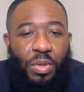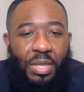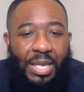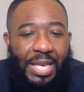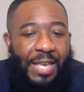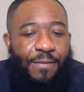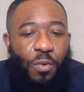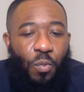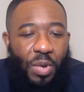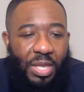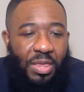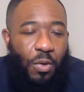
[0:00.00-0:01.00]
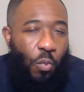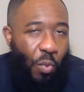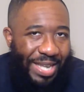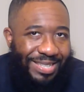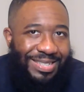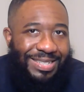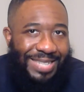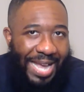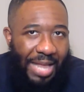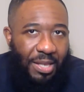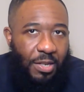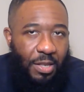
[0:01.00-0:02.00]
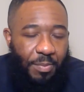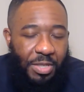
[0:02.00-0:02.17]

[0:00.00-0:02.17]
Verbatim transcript: think even with the wasted talent of